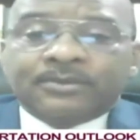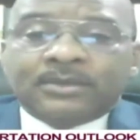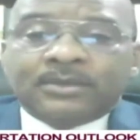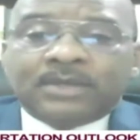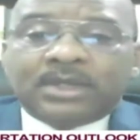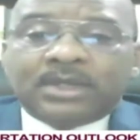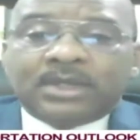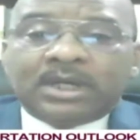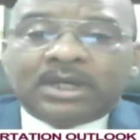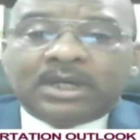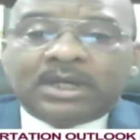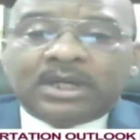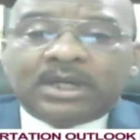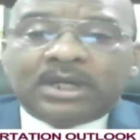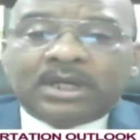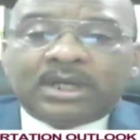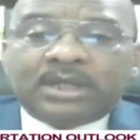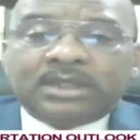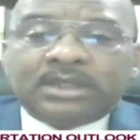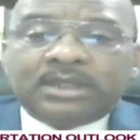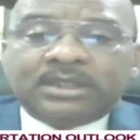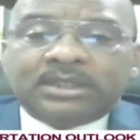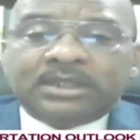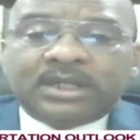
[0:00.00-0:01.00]

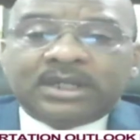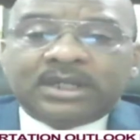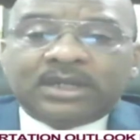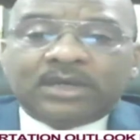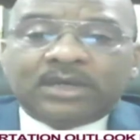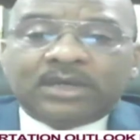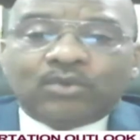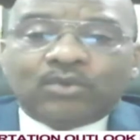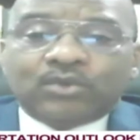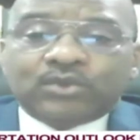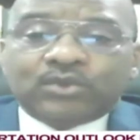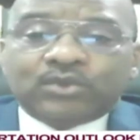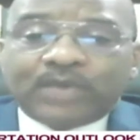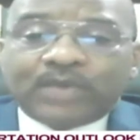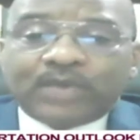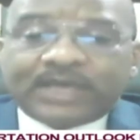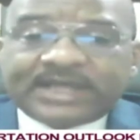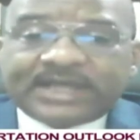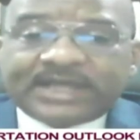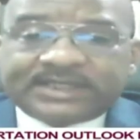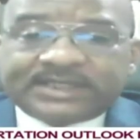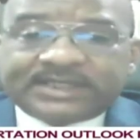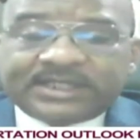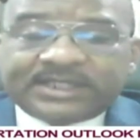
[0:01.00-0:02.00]
And what we
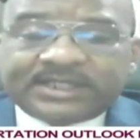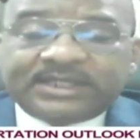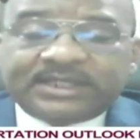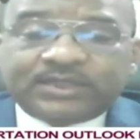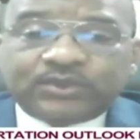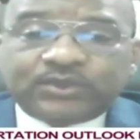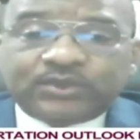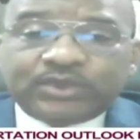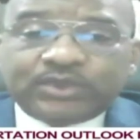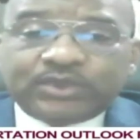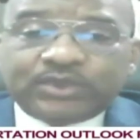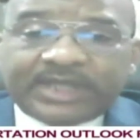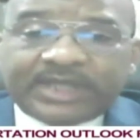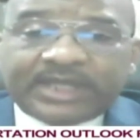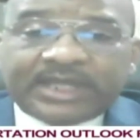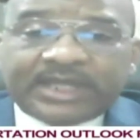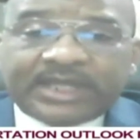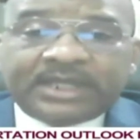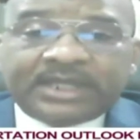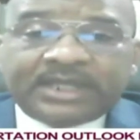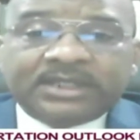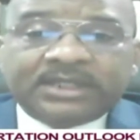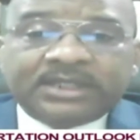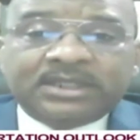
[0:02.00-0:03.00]
are seeing
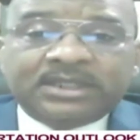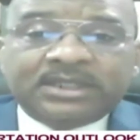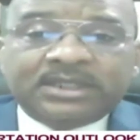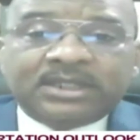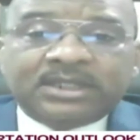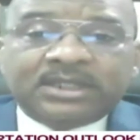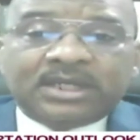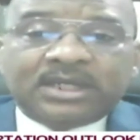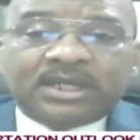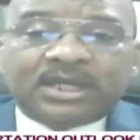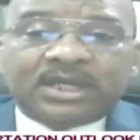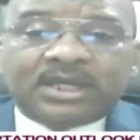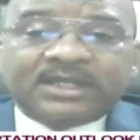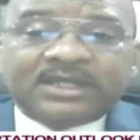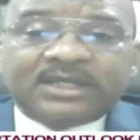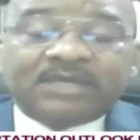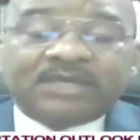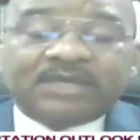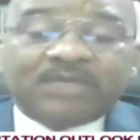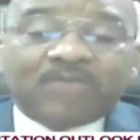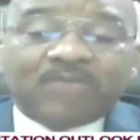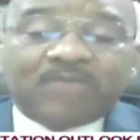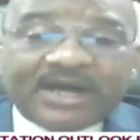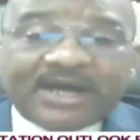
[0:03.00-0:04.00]
today,
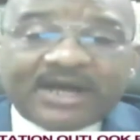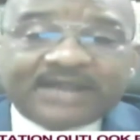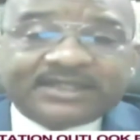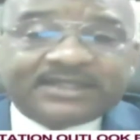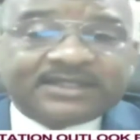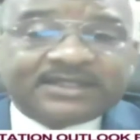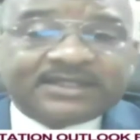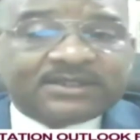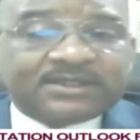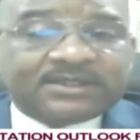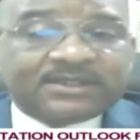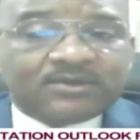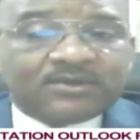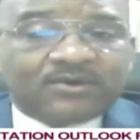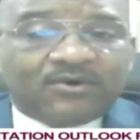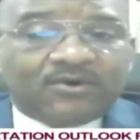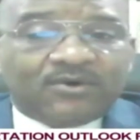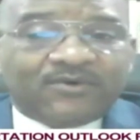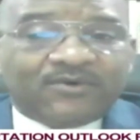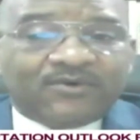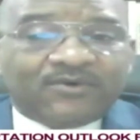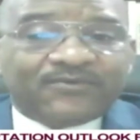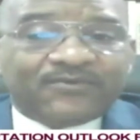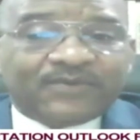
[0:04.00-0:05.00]
the emergence
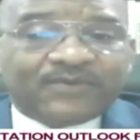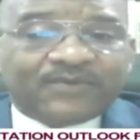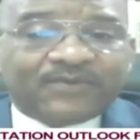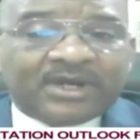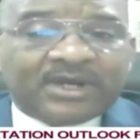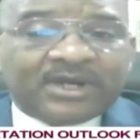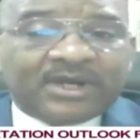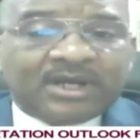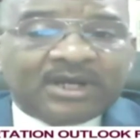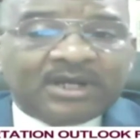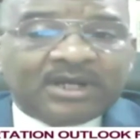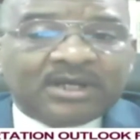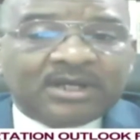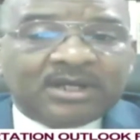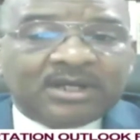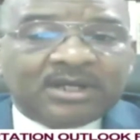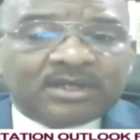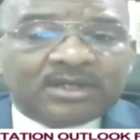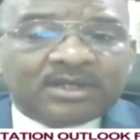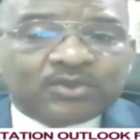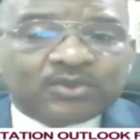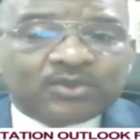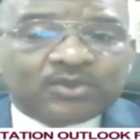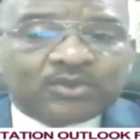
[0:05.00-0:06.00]
of a
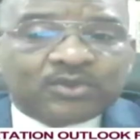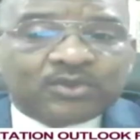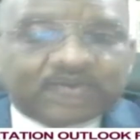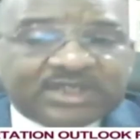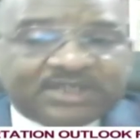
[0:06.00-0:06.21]
total